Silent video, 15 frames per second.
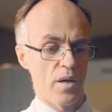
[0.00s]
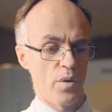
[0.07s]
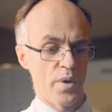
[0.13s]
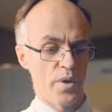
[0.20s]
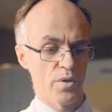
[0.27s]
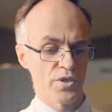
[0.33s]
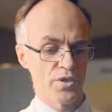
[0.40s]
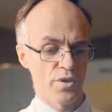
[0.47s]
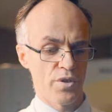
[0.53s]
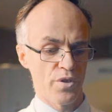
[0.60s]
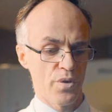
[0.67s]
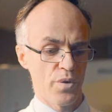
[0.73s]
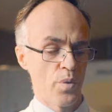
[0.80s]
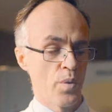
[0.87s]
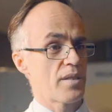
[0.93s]
We also
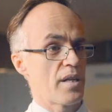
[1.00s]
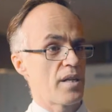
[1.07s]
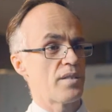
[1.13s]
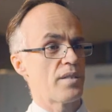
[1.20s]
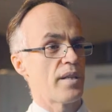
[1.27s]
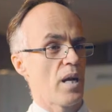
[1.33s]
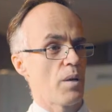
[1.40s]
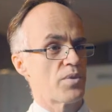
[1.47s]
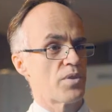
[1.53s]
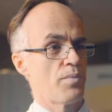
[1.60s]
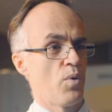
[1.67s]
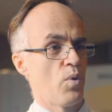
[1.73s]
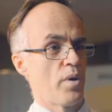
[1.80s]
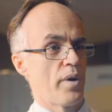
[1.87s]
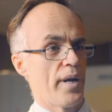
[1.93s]
do studies that help
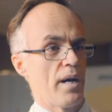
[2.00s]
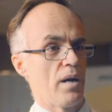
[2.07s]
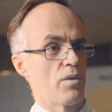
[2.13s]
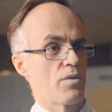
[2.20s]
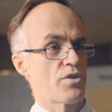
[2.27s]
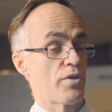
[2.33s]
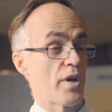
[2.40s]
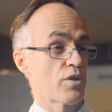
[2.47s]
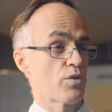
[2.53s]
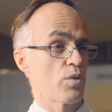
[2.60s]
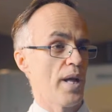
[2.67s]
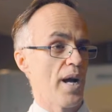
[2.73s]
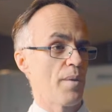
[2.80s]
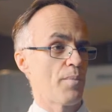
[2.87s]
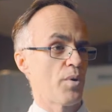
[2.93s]
support our
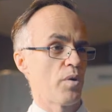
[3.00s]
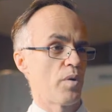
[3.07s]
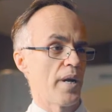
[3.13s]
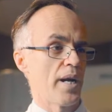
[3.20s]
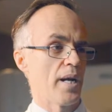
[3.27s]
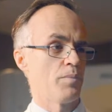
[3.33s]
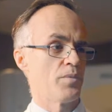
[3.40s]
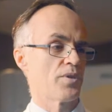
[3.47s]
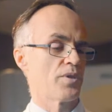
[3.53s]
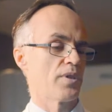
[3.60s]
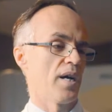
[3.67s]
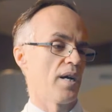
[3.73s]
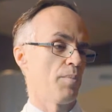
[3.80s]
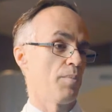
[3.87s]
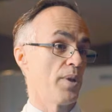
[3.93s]
structural heart programs,
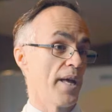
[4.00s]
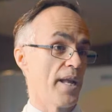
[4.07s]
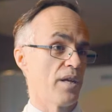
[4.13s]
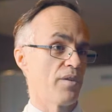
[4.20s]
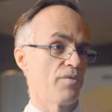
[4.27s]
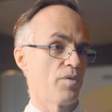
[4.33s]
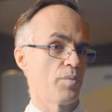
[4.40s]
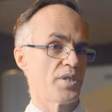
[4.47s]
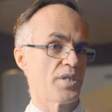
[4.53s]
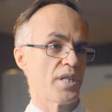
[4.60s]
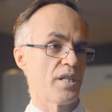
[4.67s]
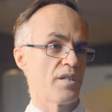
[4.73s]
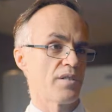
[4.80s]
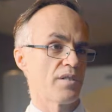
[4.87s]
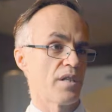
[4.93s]
planning for
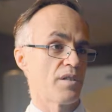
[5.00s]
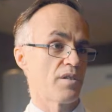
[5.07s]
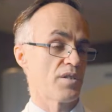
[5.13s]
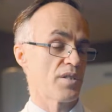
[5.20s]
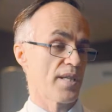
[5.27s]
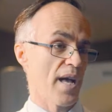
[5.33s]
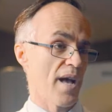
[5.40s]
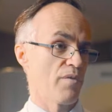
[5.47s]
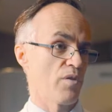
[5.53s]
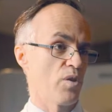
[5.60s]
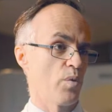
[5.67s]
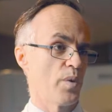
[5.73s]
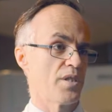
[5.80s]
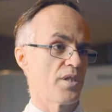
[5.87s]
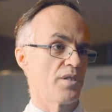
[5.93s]
procedures such as
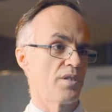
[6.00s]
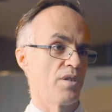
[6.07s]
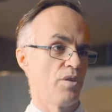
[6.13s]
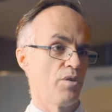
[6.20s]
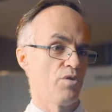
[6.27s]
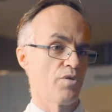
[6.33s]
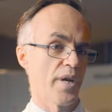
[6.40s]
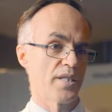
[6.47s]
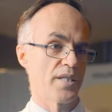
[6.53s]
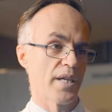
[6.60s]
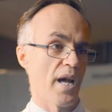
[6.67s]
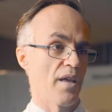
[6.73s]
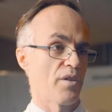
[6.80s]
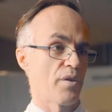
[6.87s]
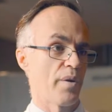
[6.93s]
TAVR, which is the new
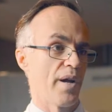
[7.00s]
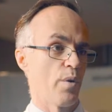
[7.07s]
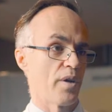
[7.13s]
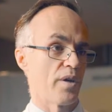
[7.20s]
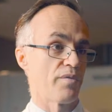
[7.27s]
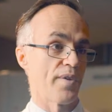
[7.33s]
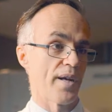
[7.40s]
transcatheter aortic